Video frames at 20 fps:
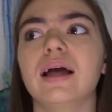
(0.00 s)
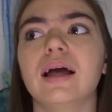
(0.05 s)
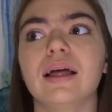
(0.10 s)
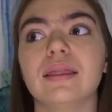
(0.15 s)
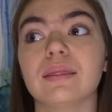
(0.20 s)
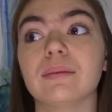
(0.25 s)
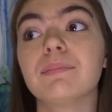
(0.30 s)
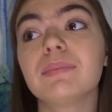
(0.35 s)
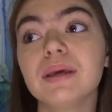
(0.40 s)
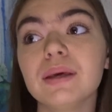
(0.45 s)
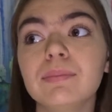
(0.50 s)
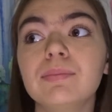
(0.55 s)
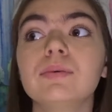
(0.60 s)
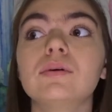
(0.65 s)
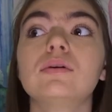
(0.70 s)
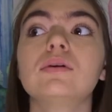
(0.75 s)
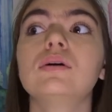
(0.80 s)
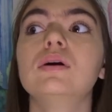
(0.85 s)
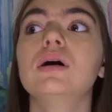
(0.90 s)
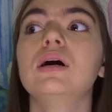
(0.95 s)
and the
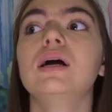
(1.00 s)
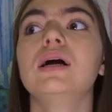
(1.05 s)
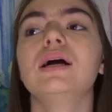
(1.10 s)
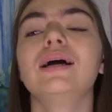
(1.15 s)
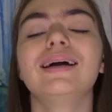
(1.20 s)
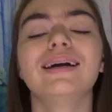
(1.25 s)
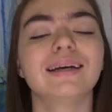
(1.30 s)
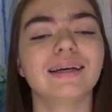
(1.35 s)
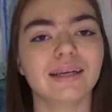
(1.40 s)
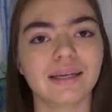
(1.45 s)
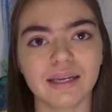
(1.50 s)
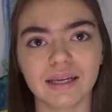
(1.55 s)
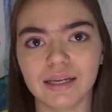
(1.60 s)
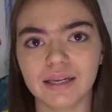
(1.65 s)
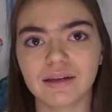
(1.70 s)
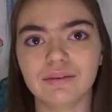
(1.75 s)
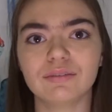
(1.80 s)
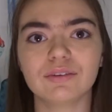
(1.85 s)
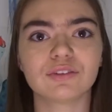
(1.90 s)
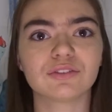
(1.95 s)
people.
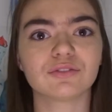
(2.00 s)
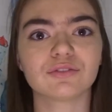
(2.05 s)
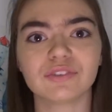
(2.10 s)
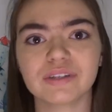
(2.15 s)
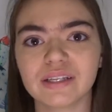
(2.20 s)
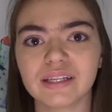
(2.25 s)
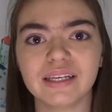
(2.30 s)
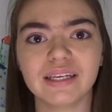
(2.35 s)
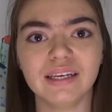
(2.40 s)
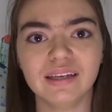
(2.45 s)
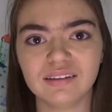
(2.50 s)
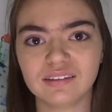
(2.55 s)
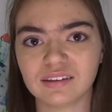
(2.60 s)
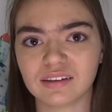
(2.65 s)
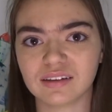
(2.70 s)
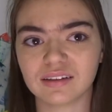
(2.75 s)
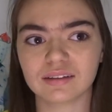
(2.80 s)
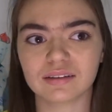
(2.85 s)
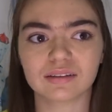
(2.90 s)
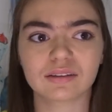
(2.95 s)
It was really easy
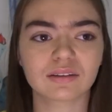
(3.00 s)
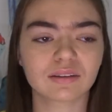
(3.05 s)
to